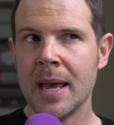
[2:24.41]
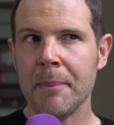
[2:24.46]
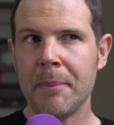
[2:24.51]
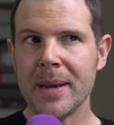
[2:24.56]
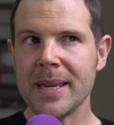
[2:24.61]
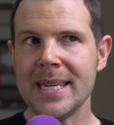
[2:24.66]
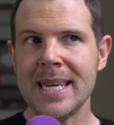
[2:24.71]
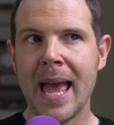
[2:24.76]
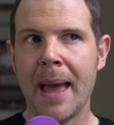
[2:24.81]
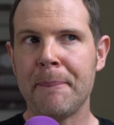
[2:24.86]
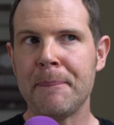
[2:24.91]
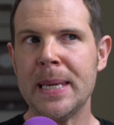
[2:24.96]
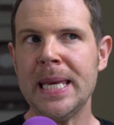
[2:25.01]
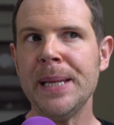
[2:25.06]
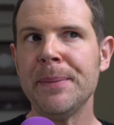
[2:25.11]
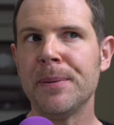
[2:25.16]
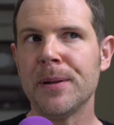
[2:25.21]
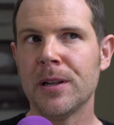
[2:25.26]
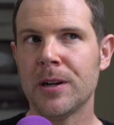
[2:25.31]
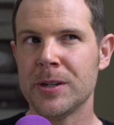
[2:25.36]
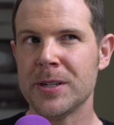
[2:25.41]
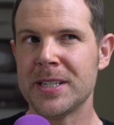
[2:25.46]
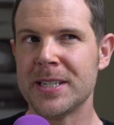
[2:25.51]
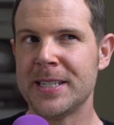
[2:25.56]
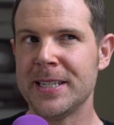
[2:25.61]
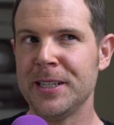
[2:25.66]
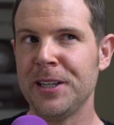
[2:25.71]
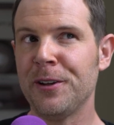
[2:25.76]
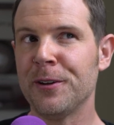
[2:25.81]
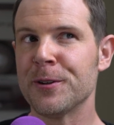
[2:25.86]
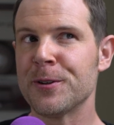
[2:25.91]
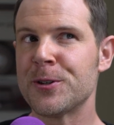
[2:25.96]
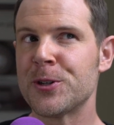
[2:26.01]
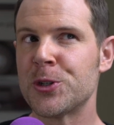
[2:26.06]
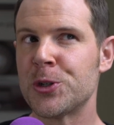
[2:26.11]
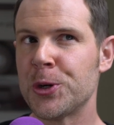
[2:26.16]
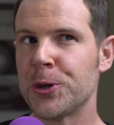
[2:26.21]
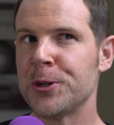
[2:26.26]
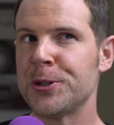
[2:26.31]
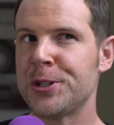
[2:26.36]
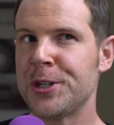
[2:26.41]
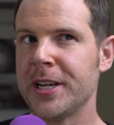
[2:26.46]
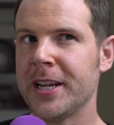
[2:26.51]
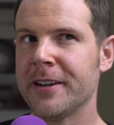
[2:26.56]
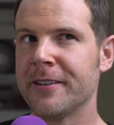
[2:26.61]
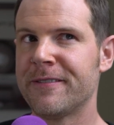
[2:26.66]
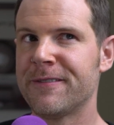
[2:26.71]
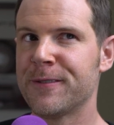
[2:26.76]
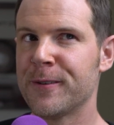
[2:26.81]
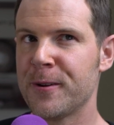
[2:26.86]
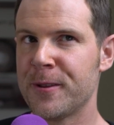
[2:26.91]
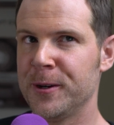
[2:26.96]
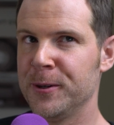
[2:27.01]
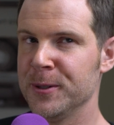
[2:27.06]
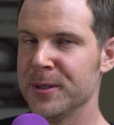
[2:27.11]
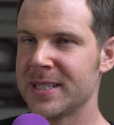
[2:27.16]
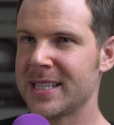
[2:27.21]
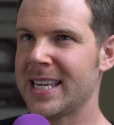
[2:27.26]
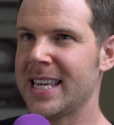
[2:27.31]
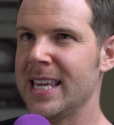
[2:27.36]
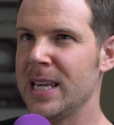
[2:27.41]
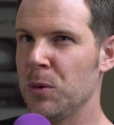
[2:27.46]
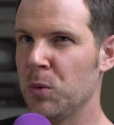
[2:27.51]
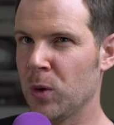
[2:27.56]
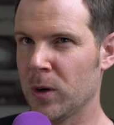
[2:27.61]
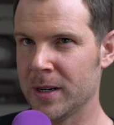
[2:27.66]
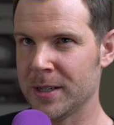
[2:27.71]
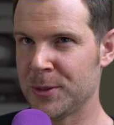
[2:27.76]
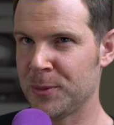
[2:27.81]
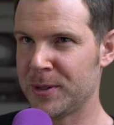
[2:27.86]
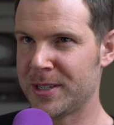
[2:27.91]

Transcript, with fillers: but yet people are still searching for those keywords,